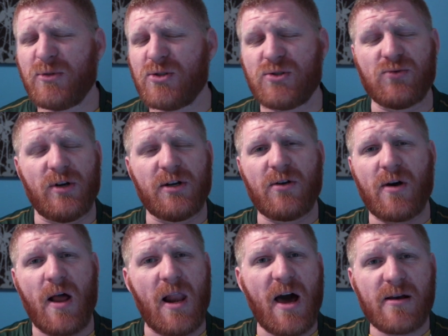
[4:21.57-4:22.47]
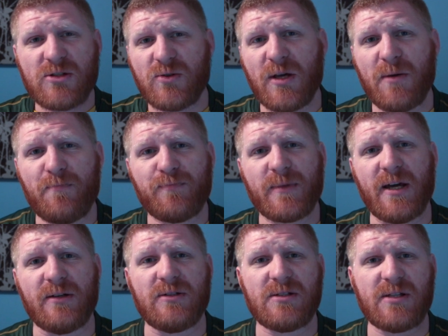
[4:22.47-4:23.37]
to surrender our lives to him,
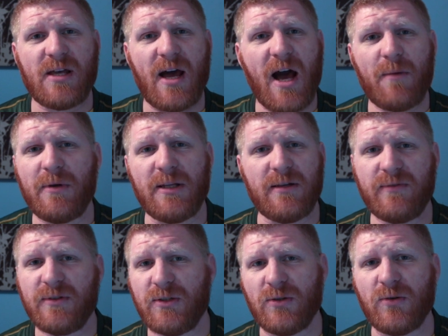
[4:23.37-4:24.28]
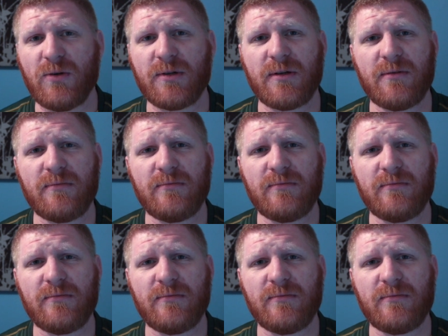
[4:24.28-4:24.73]
and to say, "I believe in you, Lord.